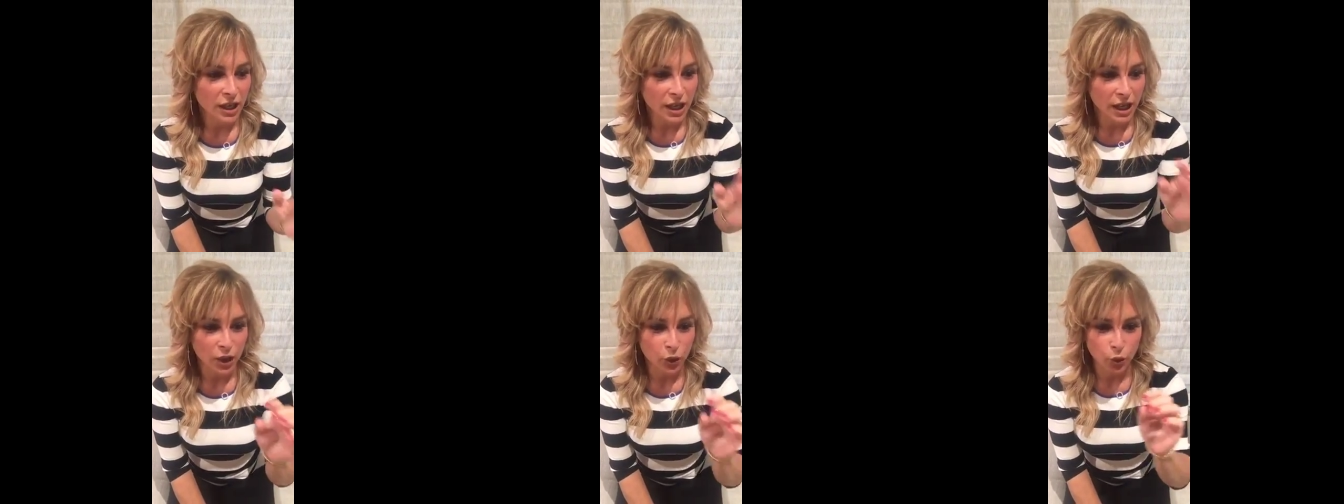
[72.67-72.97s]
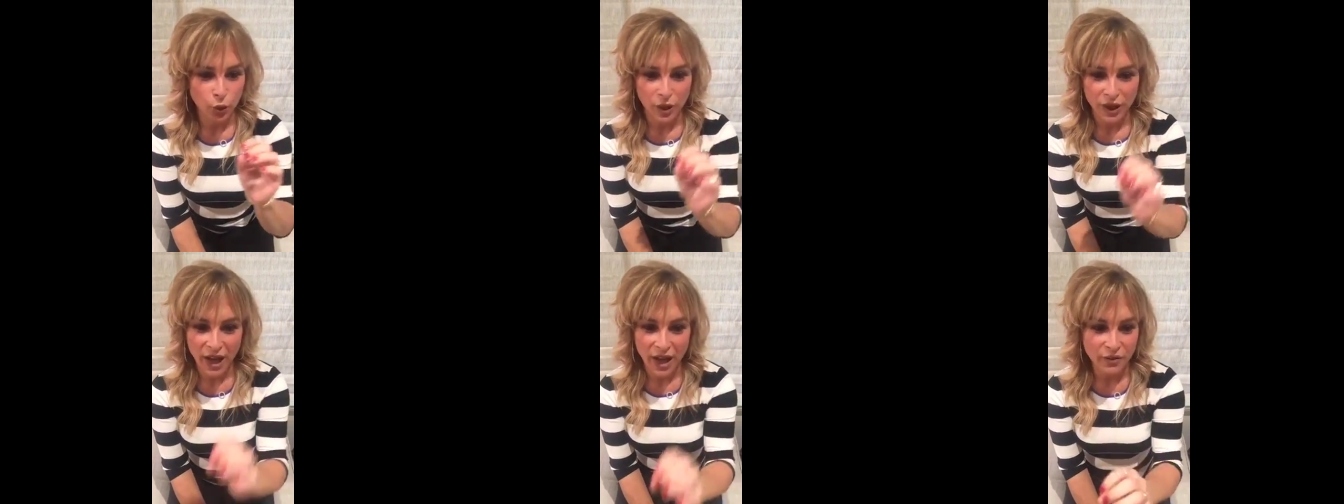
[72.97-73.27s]
in
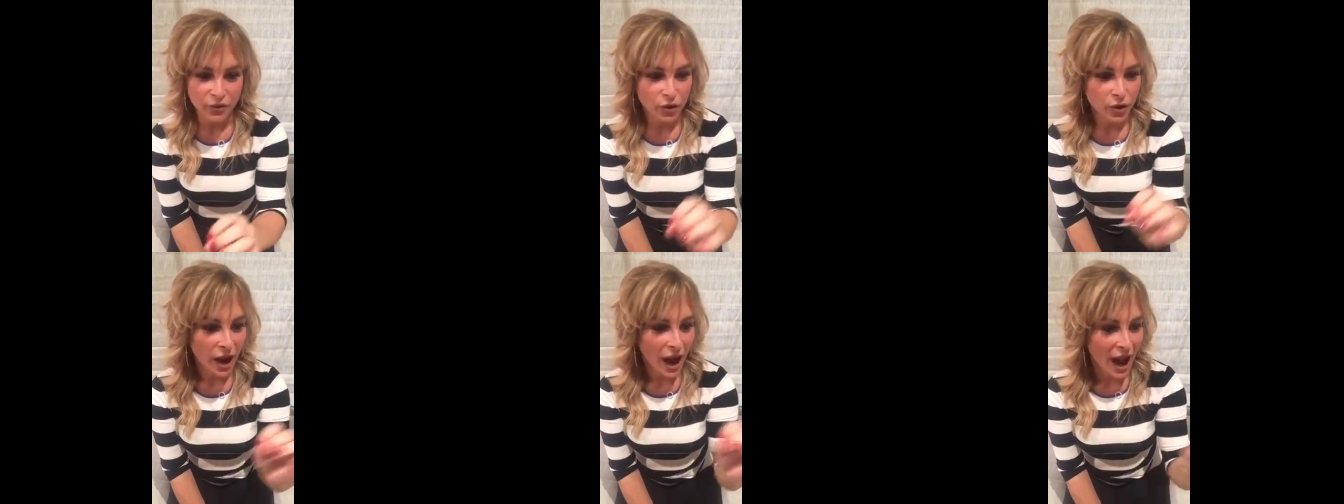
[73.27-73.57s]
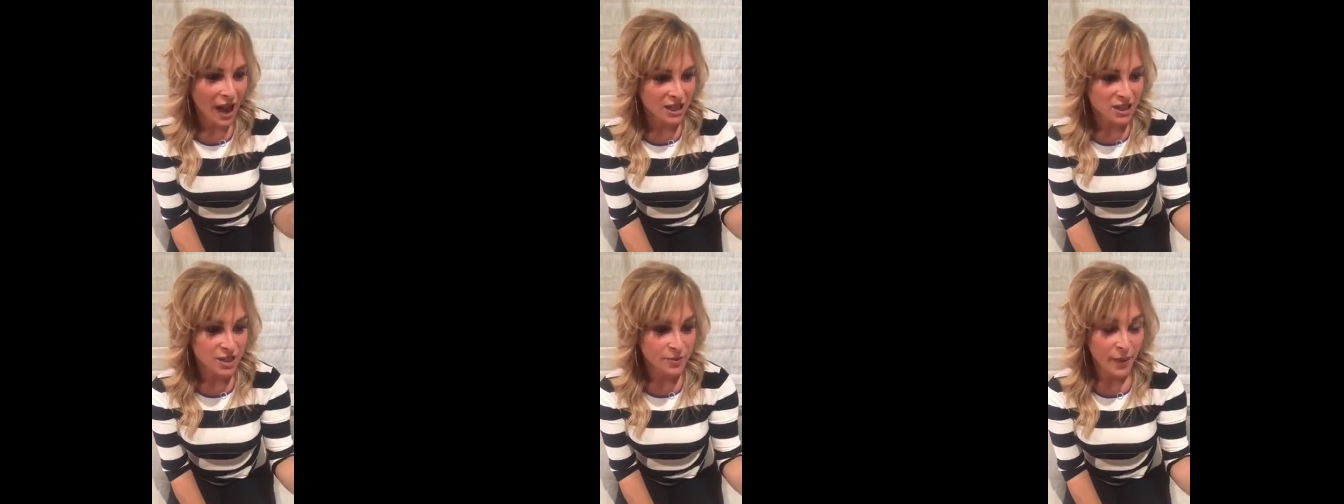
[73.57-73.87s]
whatever
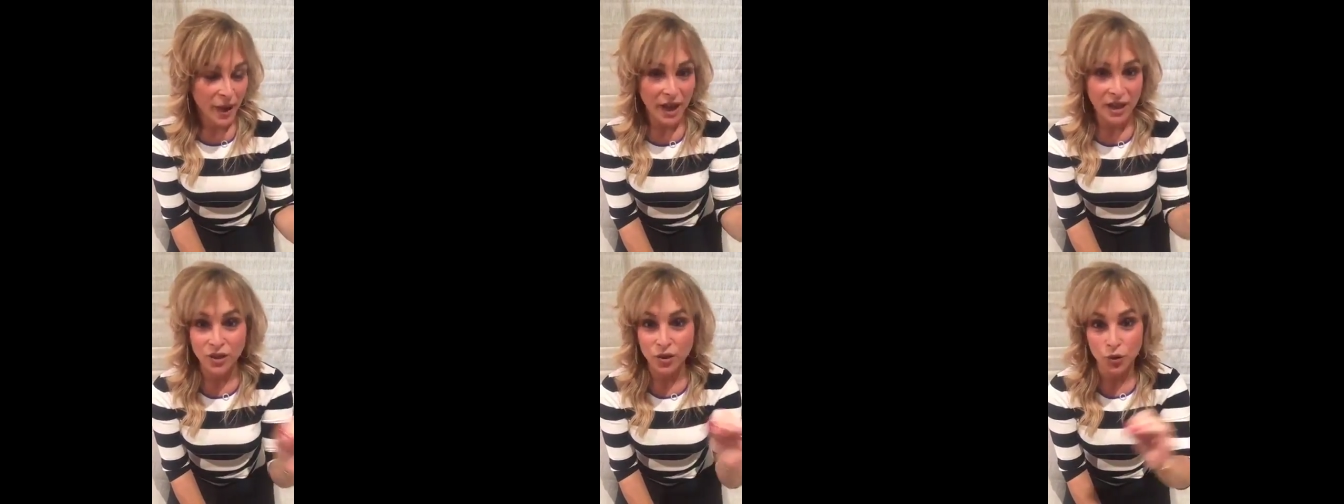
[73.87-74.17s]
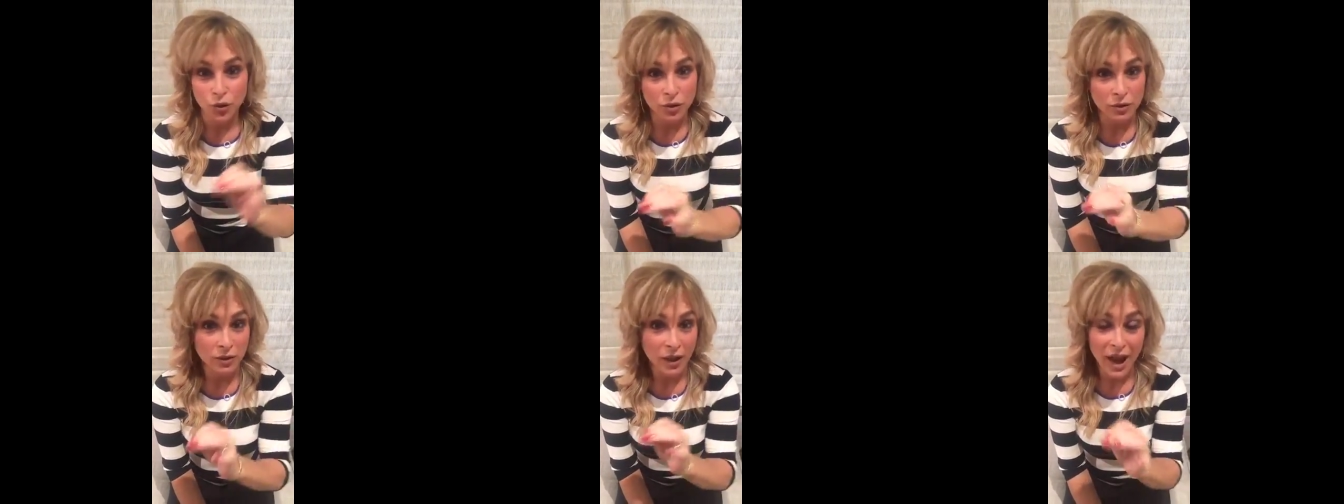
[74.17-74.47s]
aspect
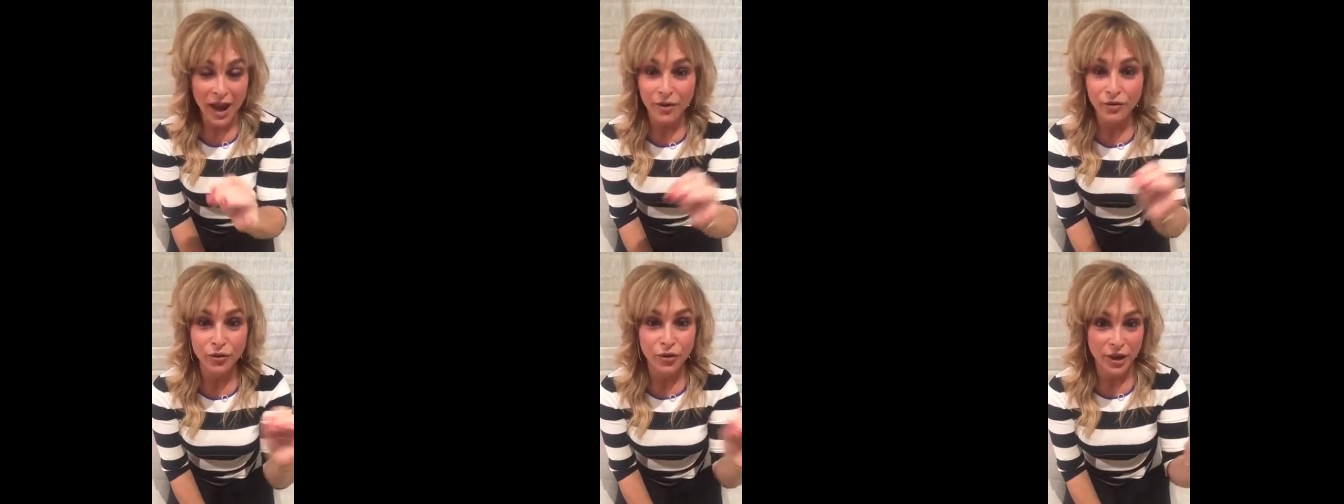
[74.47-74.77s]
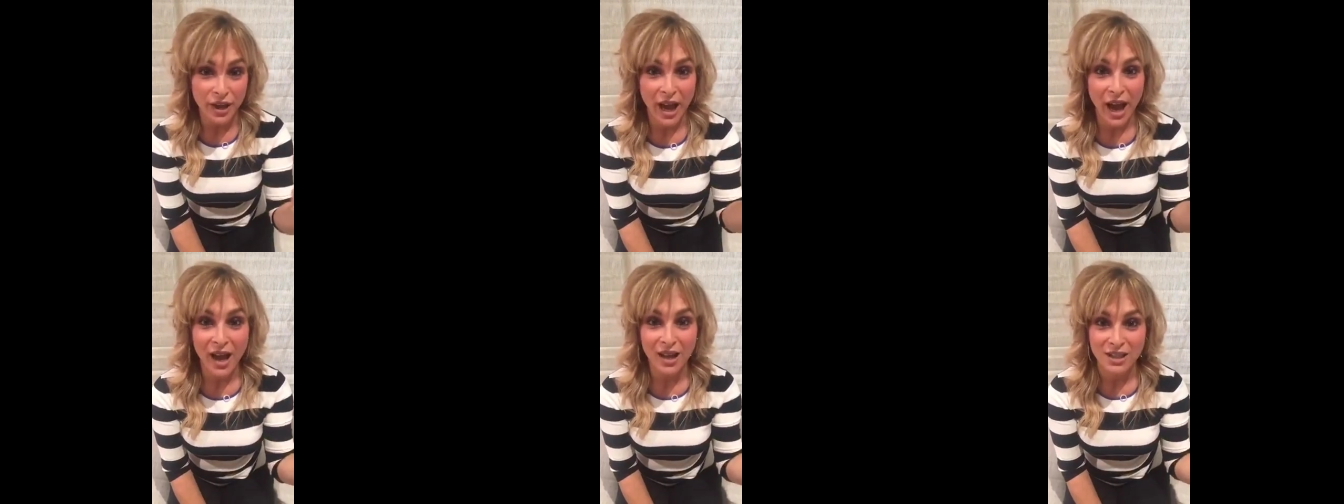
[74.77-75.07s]
or
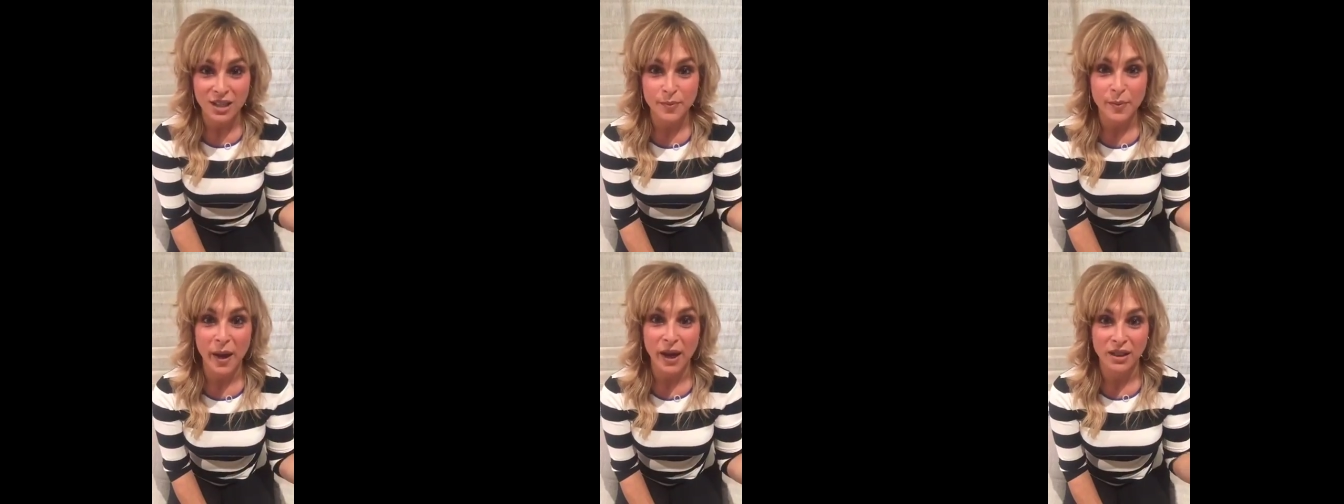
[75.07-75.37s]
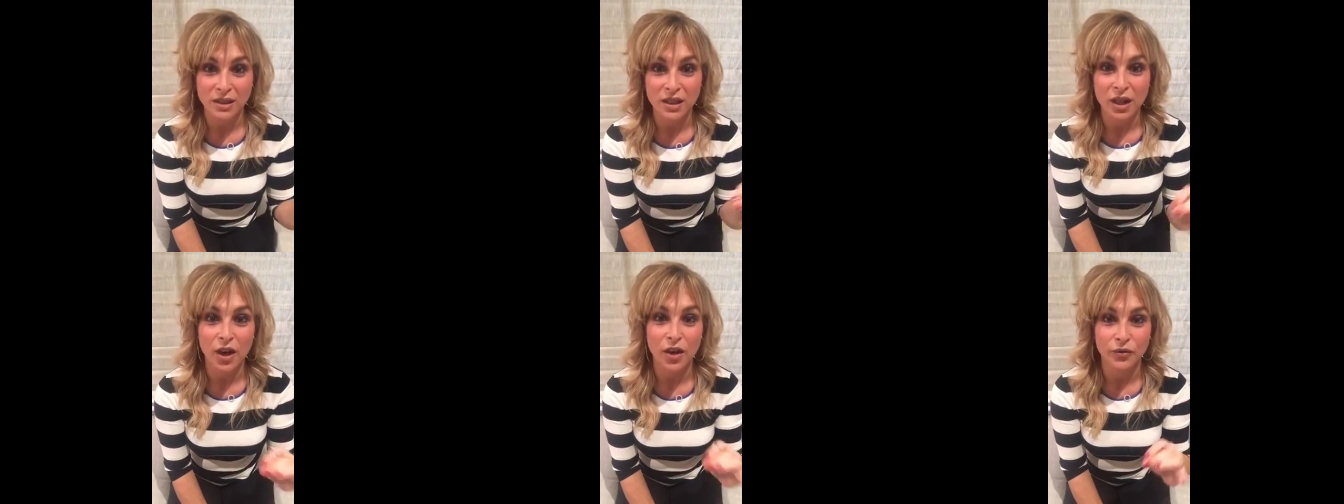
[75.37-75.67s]
every
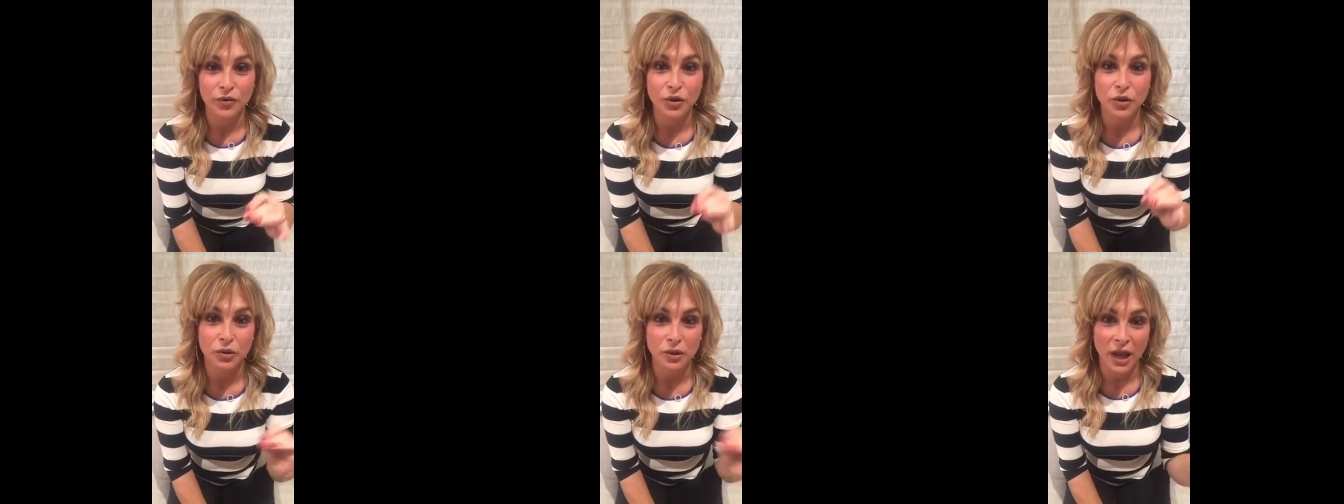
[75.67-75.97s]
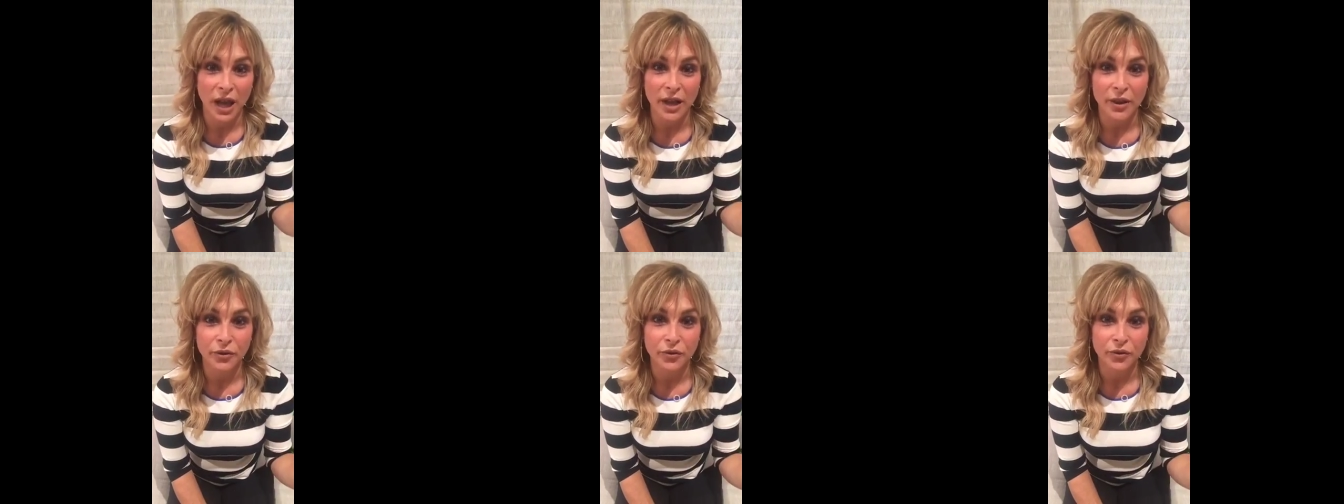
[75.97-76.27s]
aspect of your
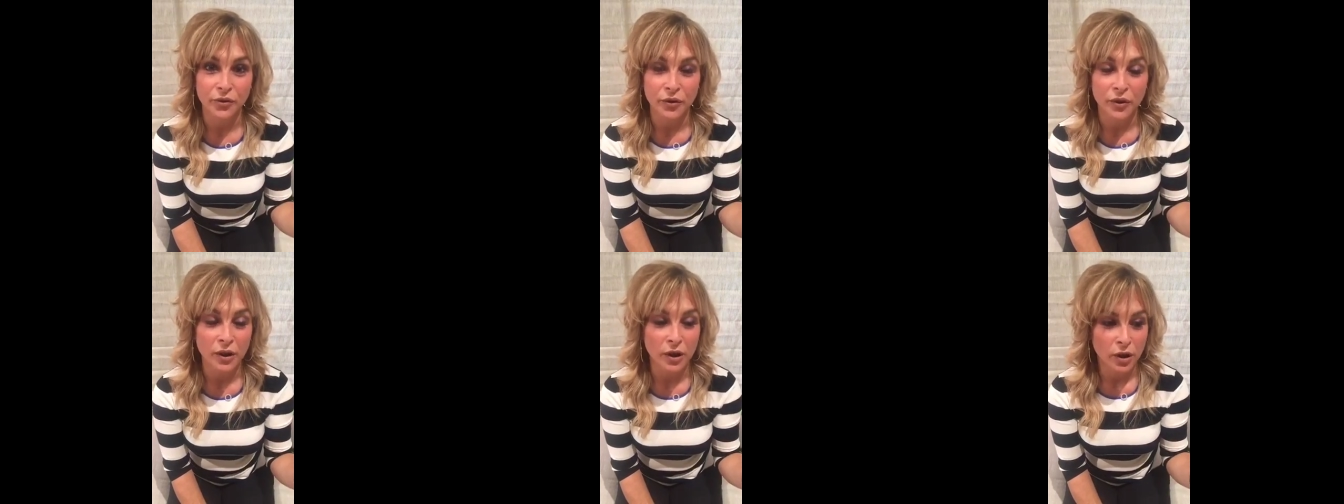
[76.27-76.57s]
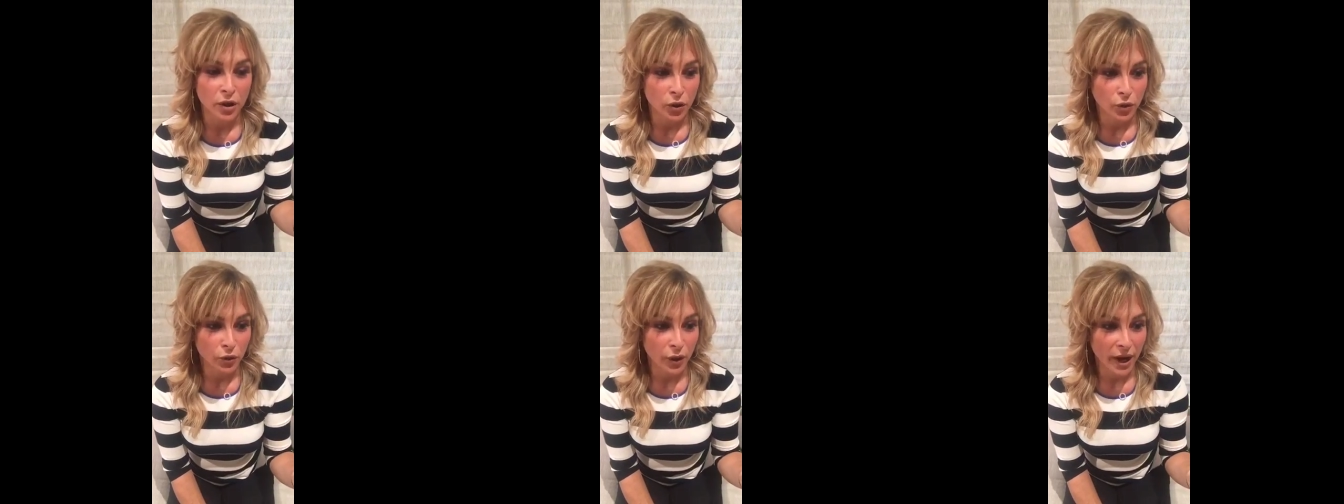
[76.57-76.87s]
life,
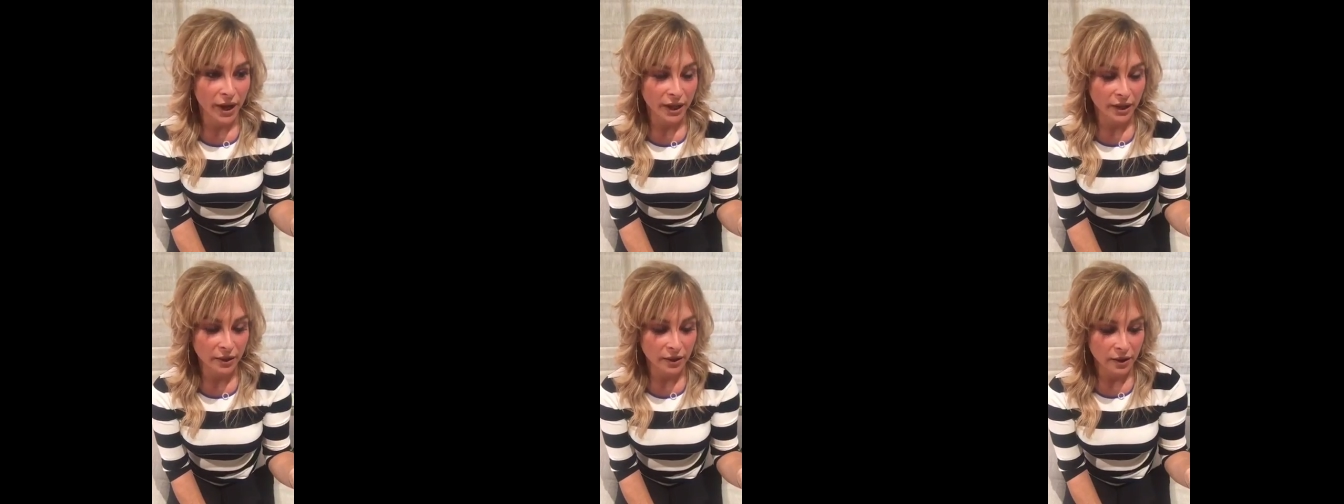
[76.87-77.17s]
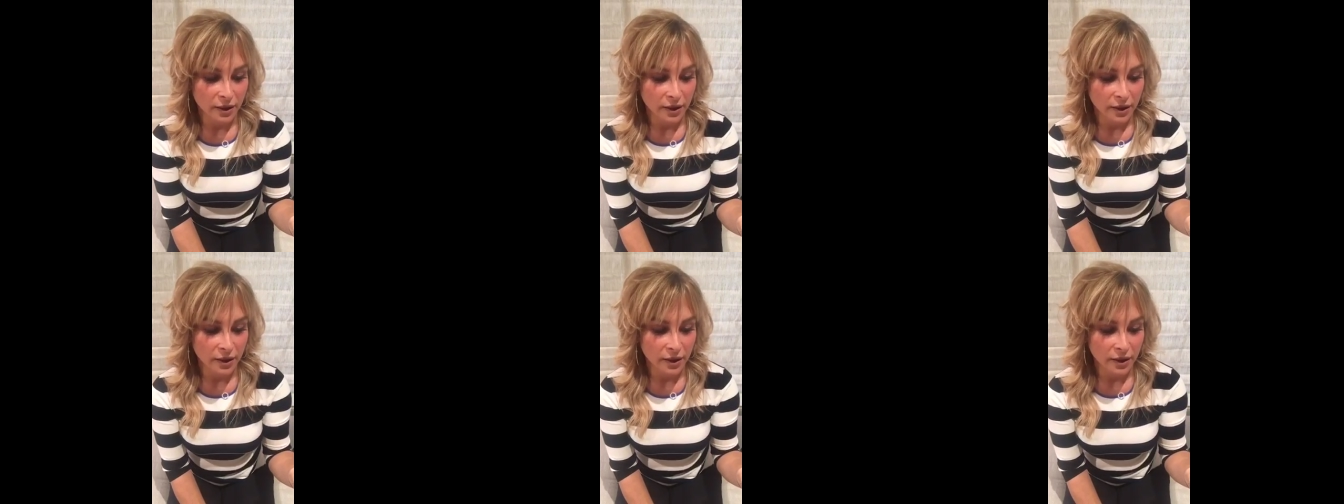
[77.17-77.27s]
right,